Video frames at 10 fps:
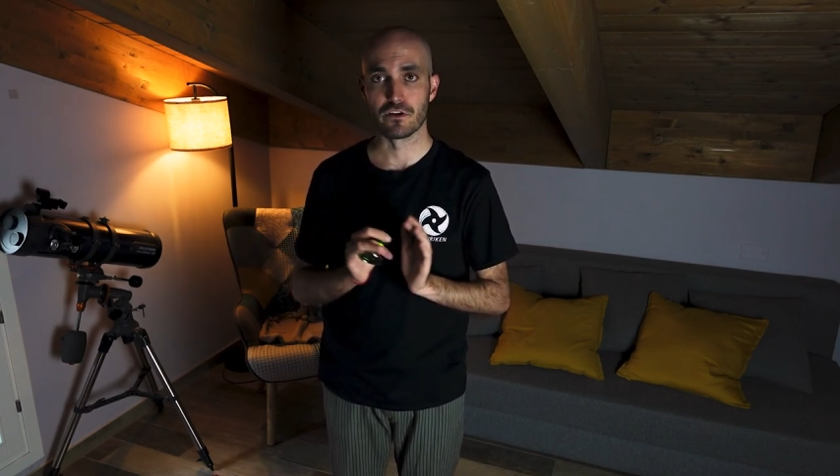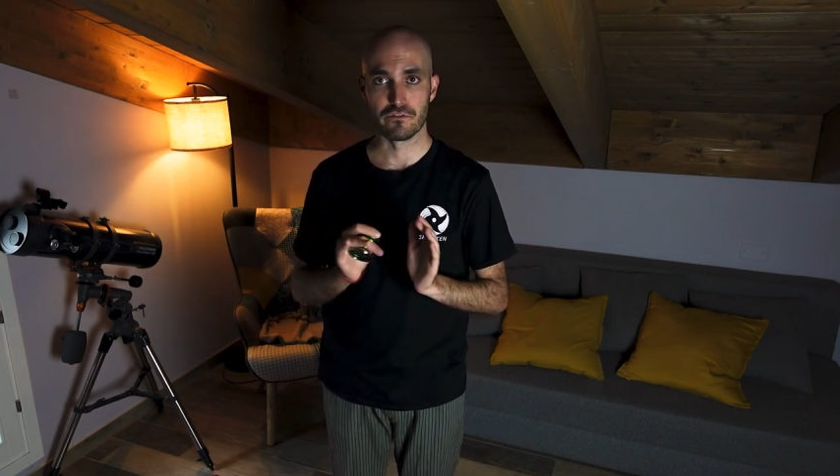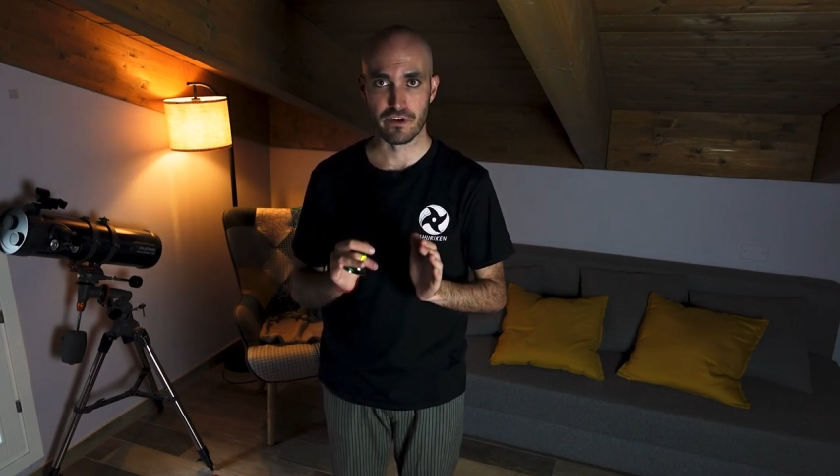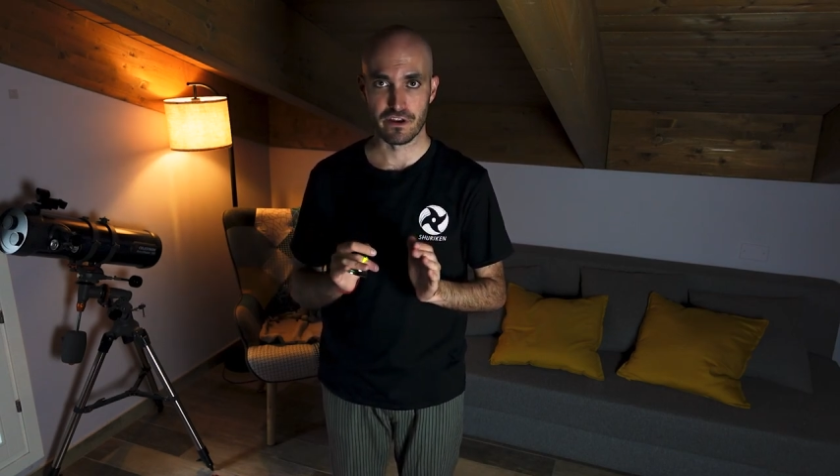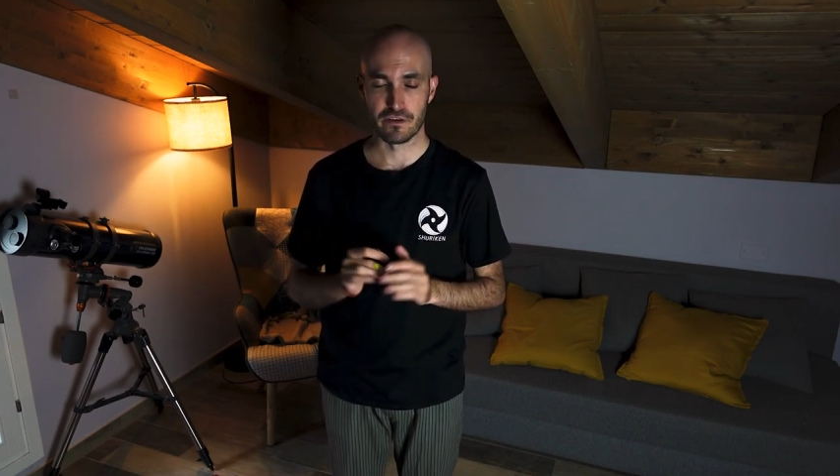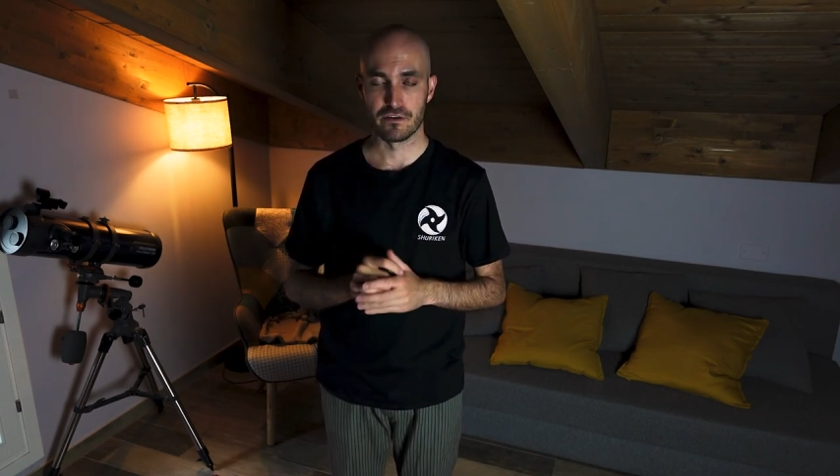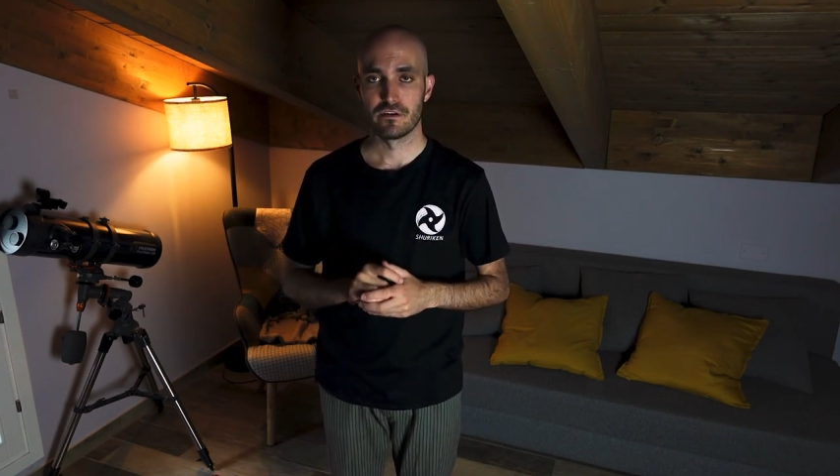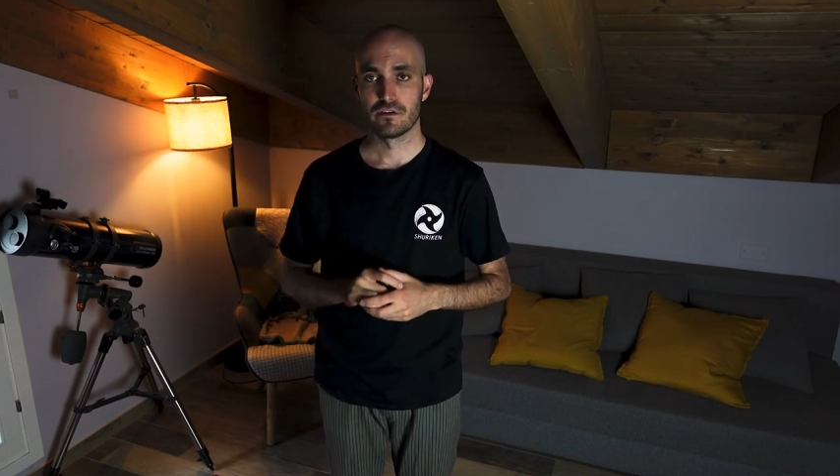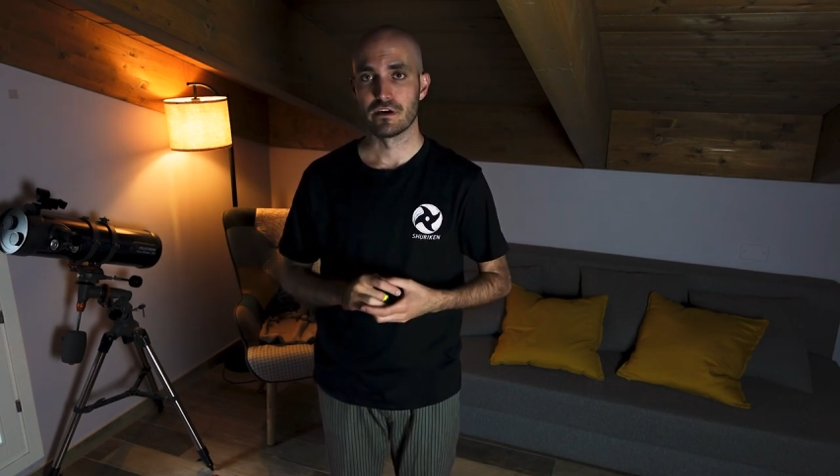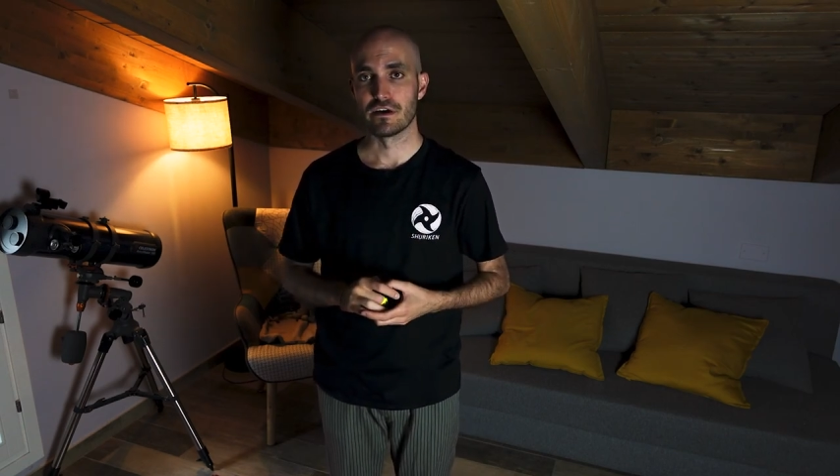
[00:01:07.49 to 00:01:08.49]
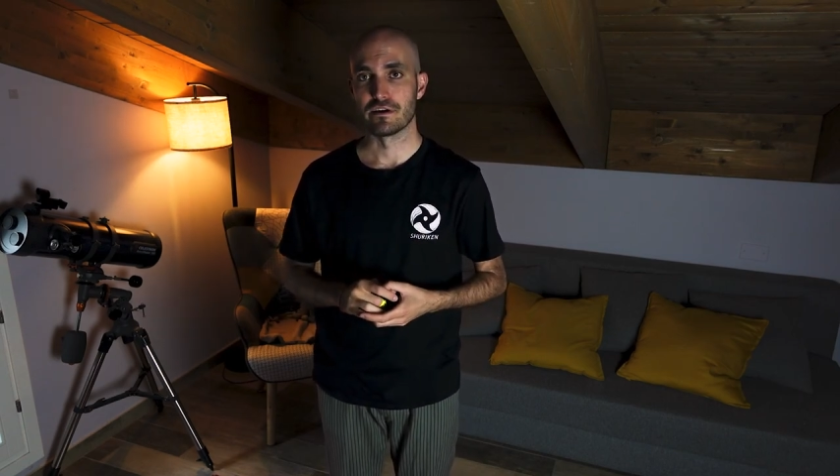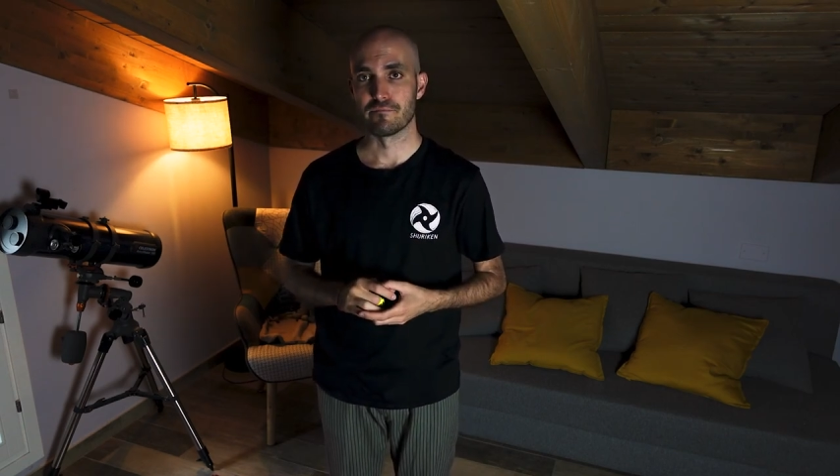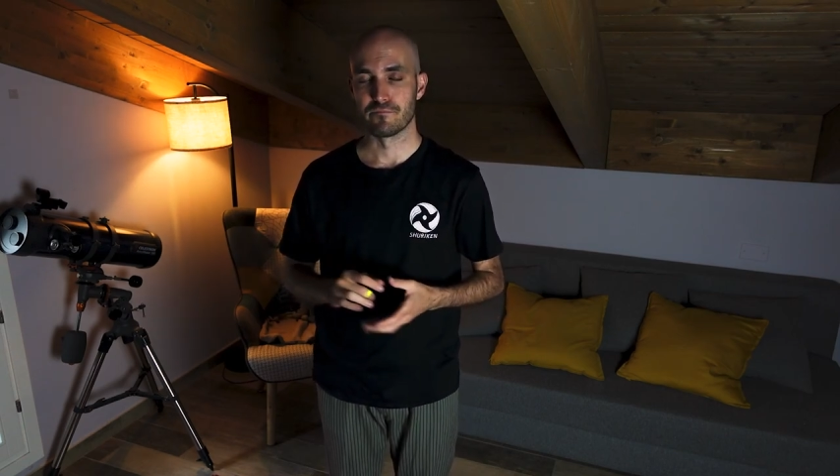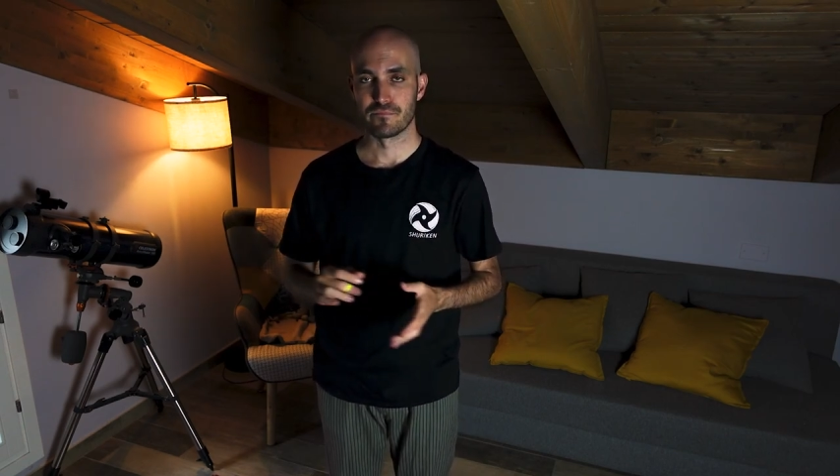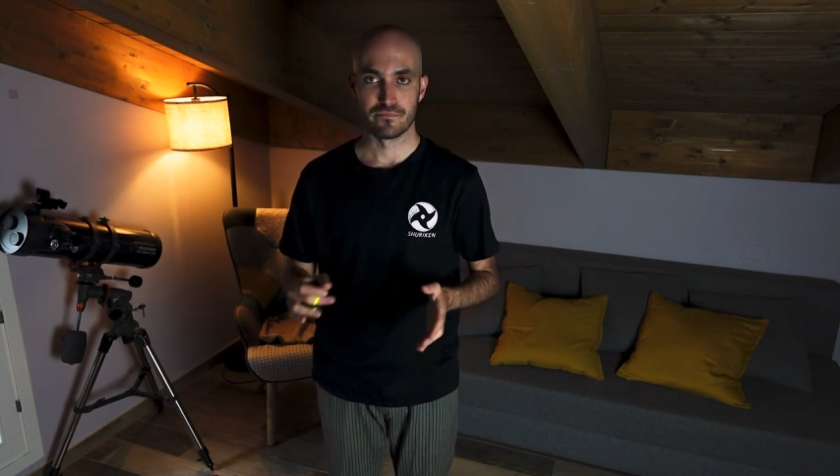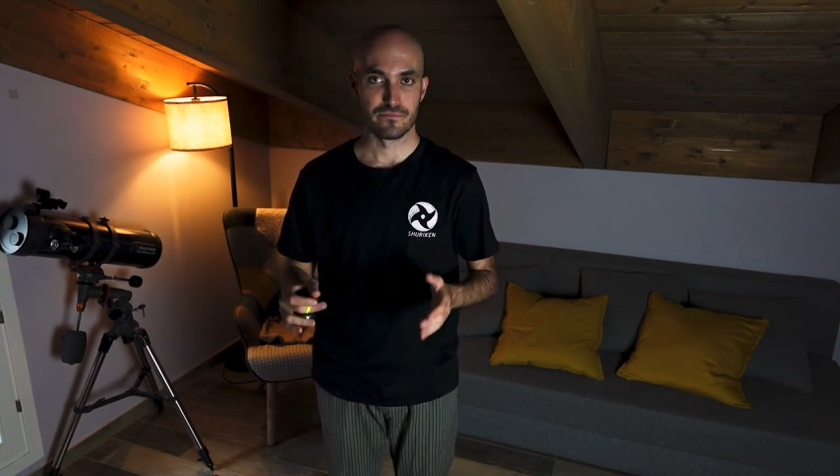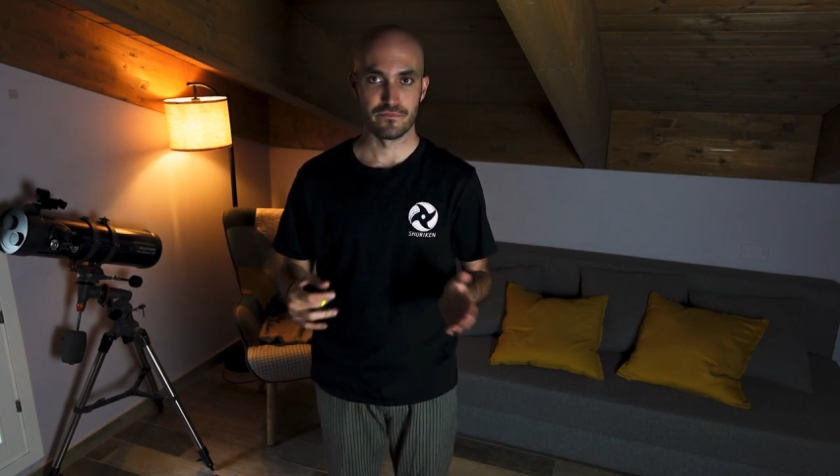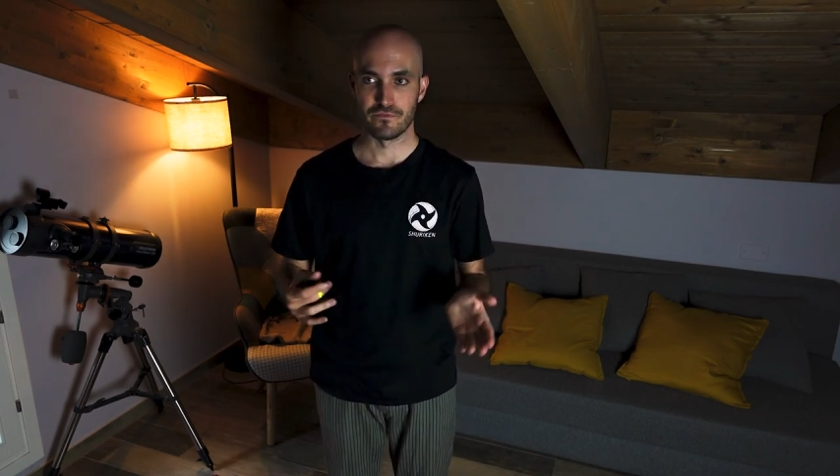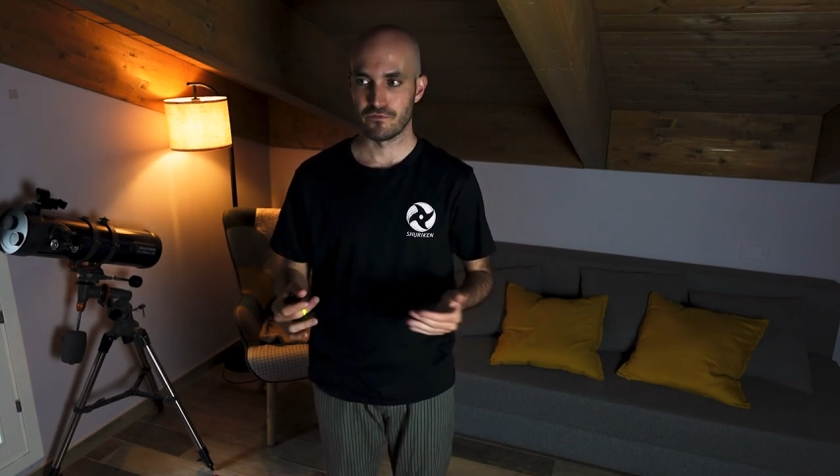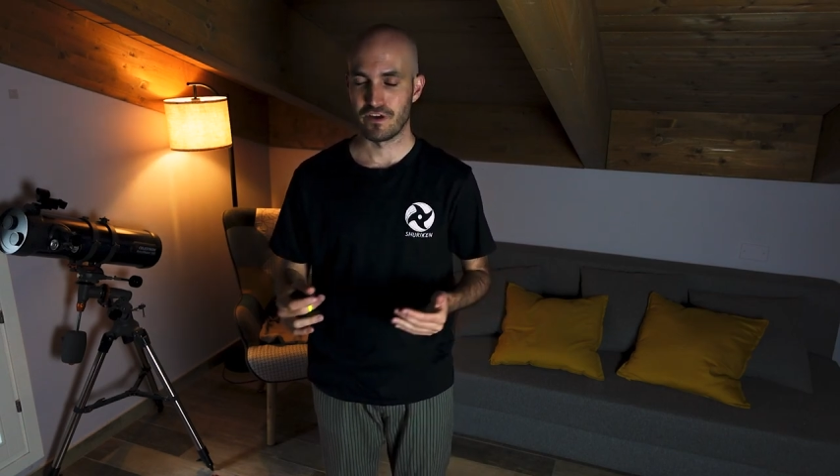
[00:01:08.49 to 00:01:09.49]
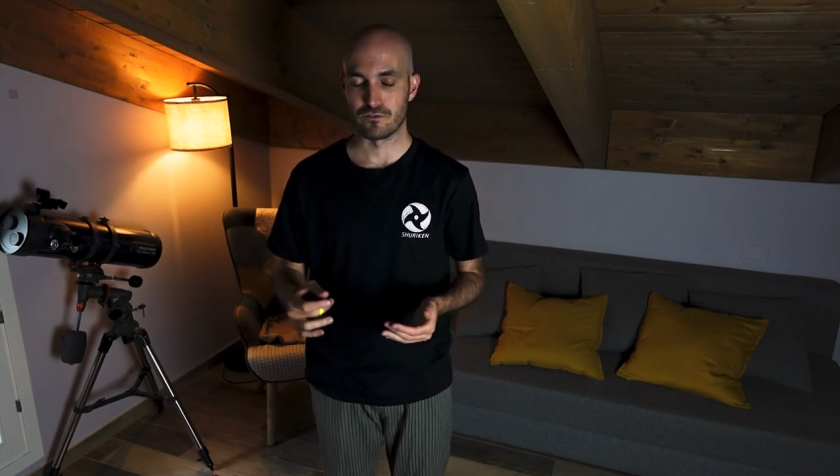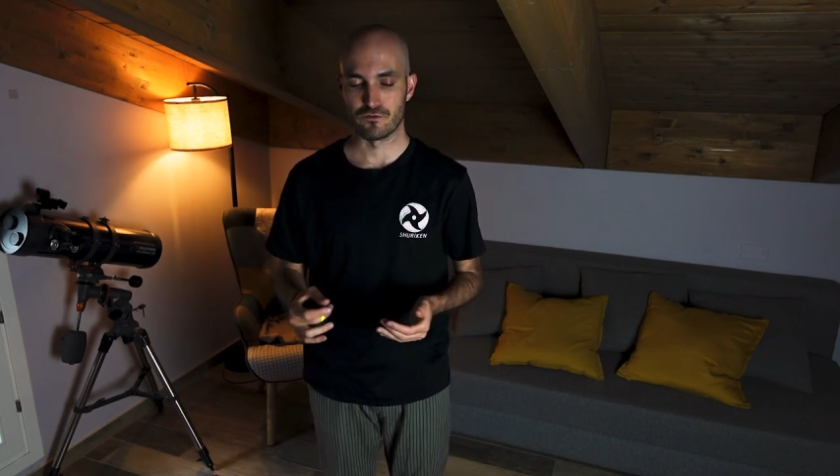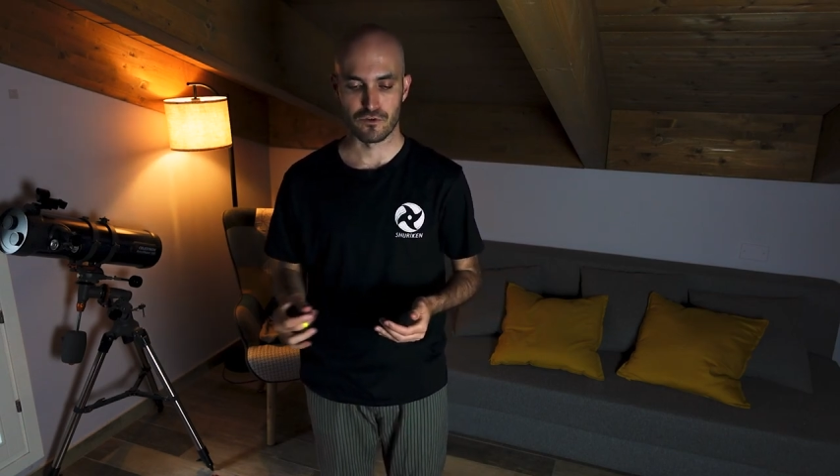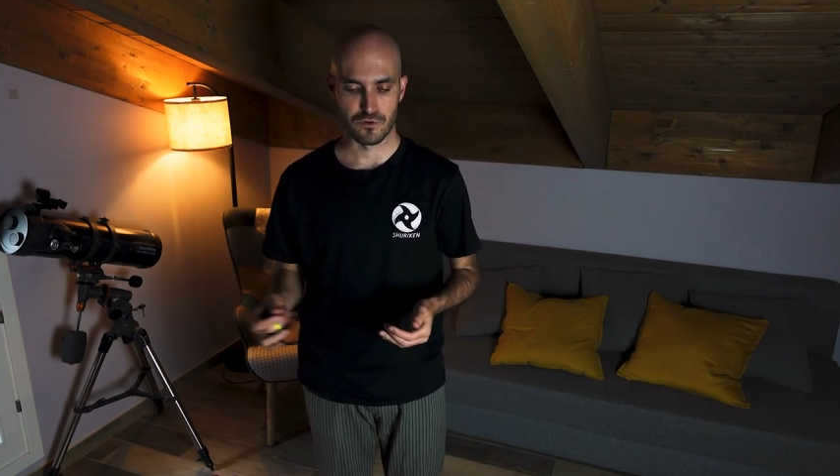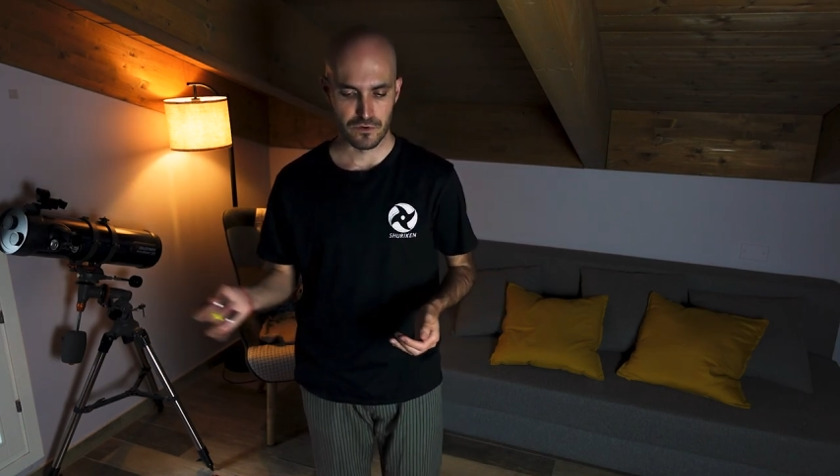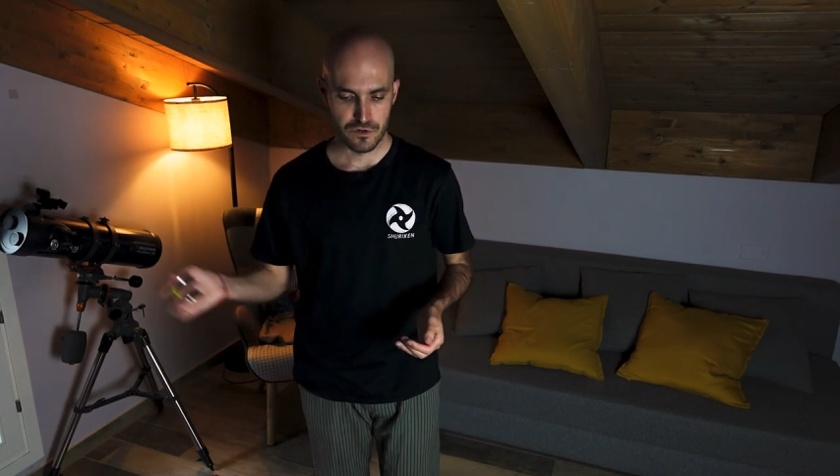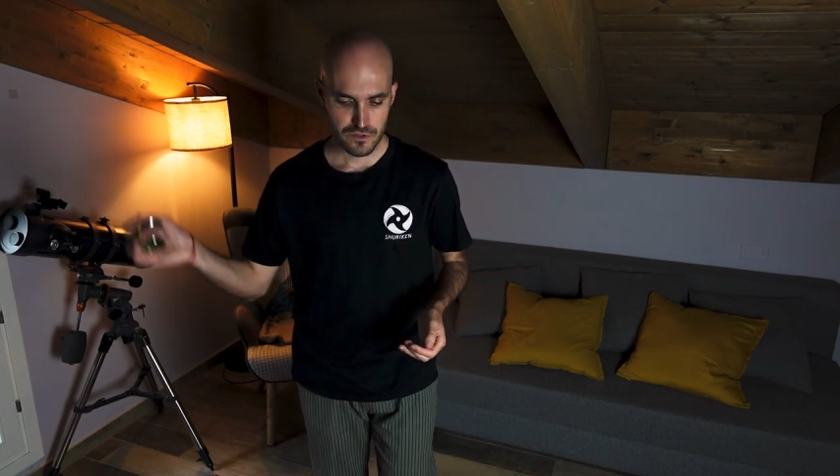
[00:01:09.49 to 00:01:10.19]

and very fun to throw.